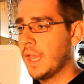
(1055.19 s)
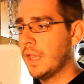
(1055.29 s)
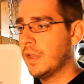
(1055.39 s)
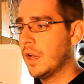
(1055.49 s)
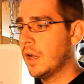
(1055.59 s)

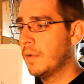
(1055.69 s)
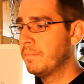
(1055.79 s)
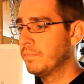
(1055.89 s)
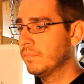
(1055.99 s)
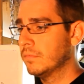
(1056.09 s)
And
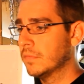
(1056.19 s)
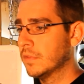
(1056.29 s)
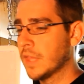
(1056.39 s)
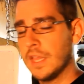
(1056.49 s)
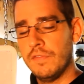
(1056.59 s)
uh,
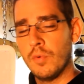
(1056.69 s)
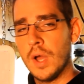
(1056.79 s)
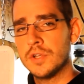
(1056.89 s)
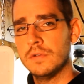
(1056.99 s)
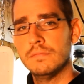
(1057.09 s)
thank you for
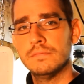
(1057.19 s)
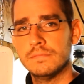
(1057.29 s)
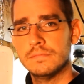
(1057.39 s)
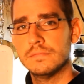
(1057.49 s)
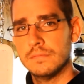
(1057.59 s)
watching.
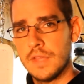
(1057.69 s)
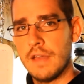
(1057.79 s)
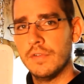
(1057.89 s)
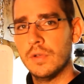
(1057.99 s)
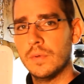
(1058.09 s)

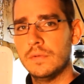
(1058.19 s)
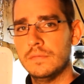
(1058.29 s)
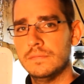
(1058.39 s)
Have a good one.